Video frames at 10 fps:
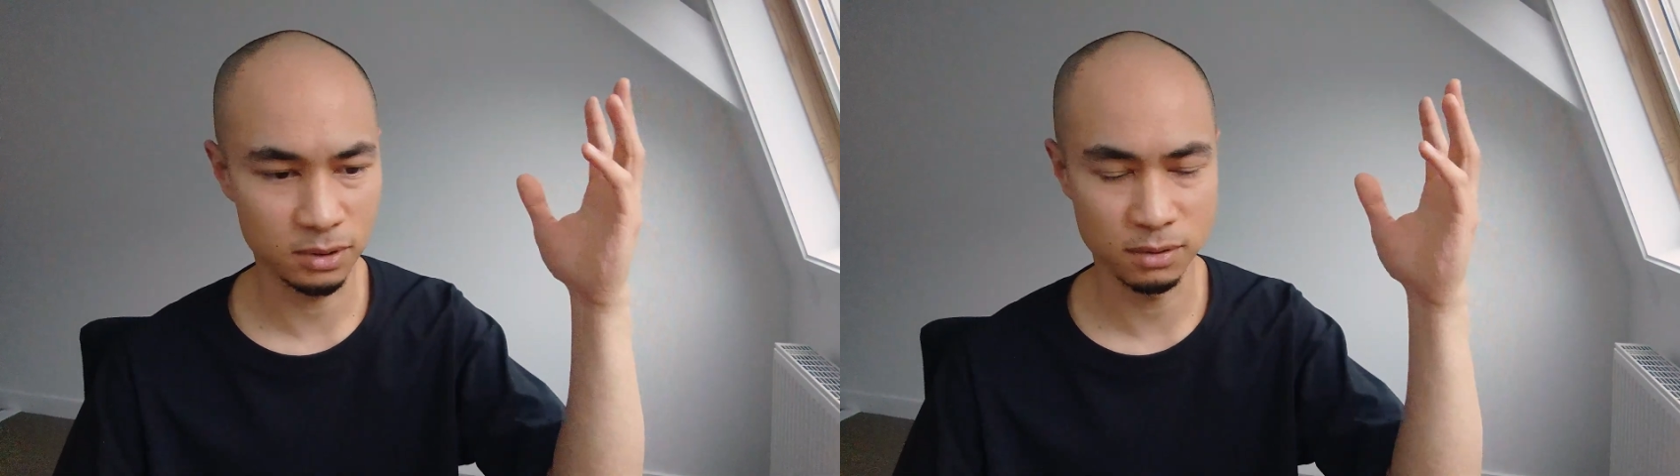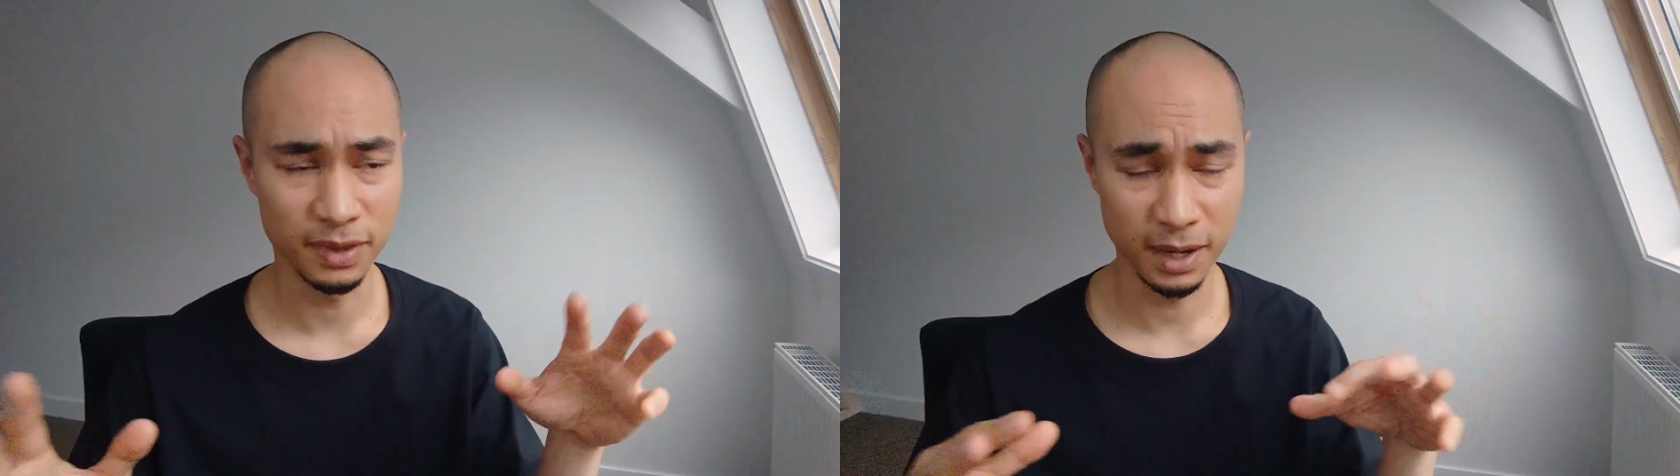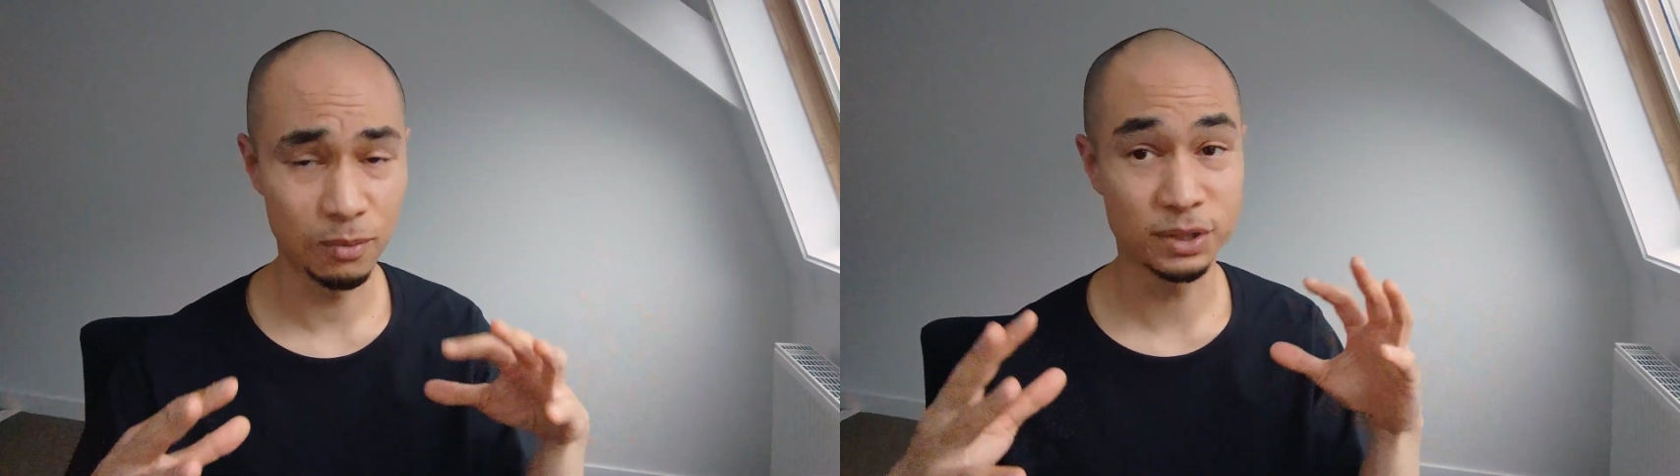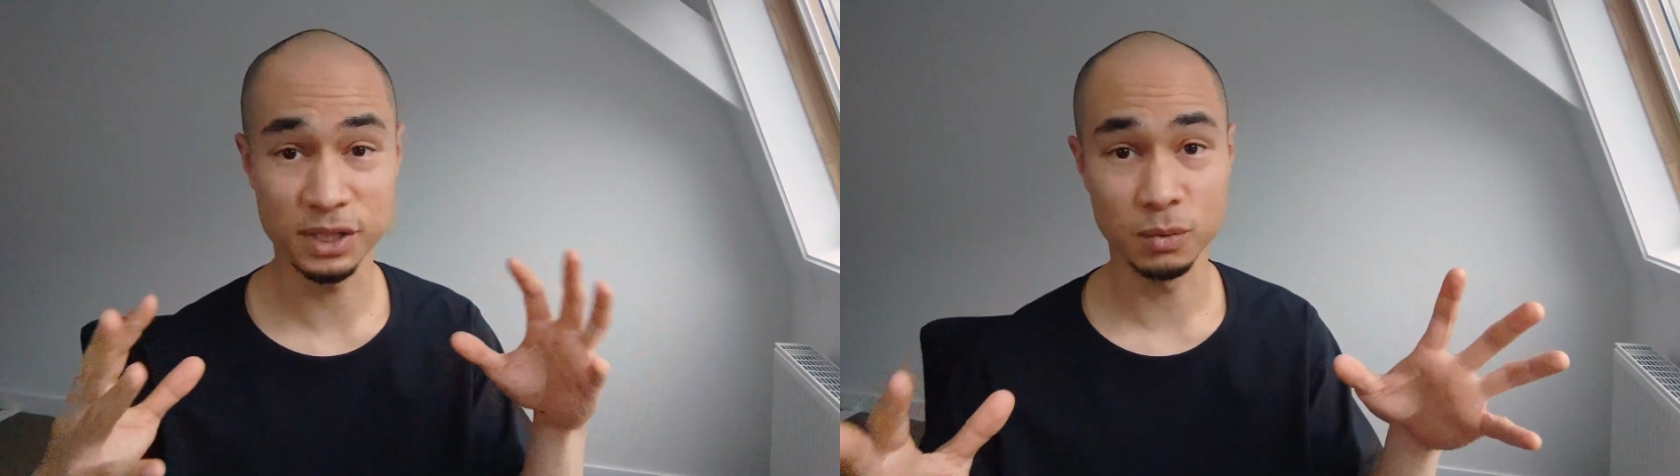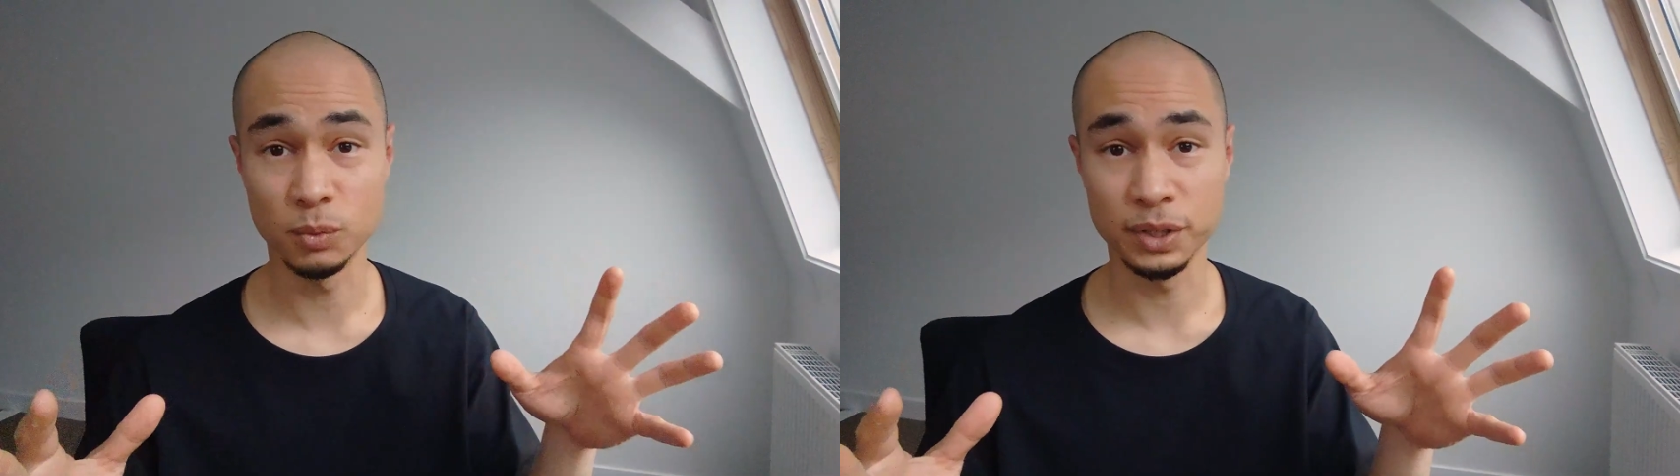So that was
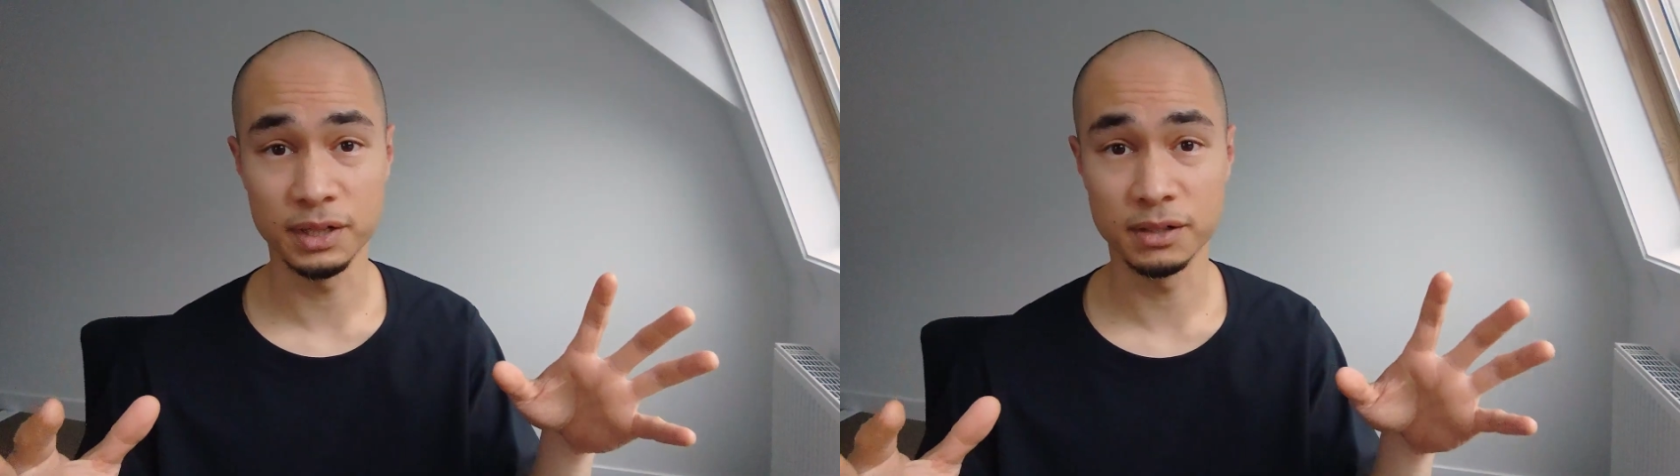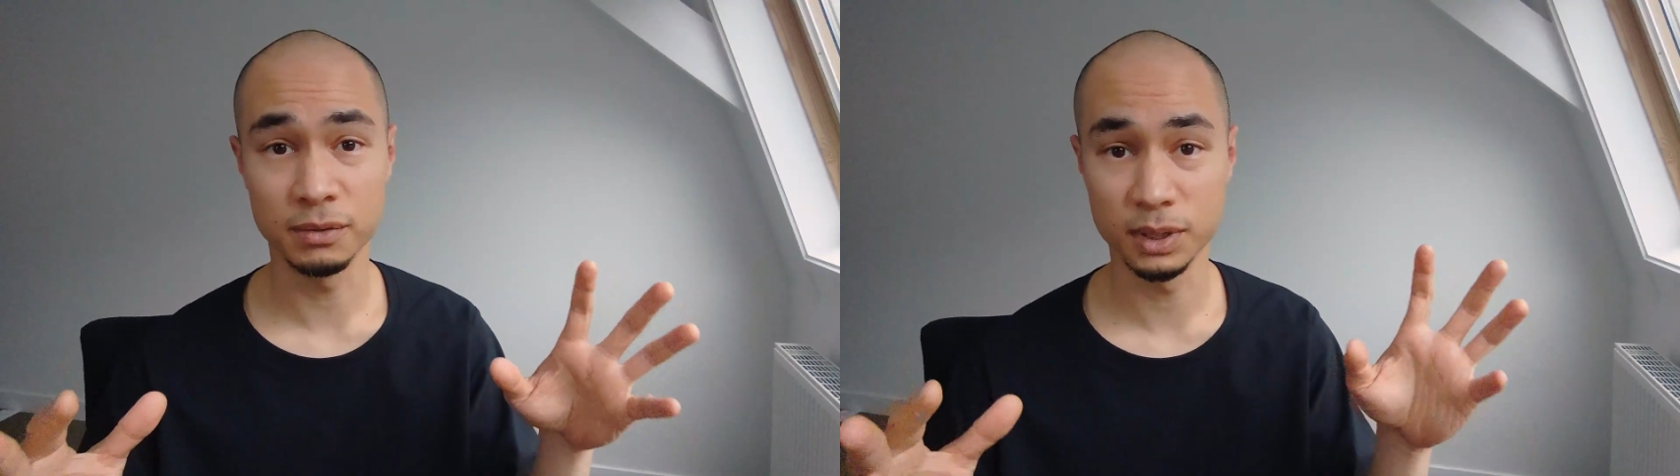a weird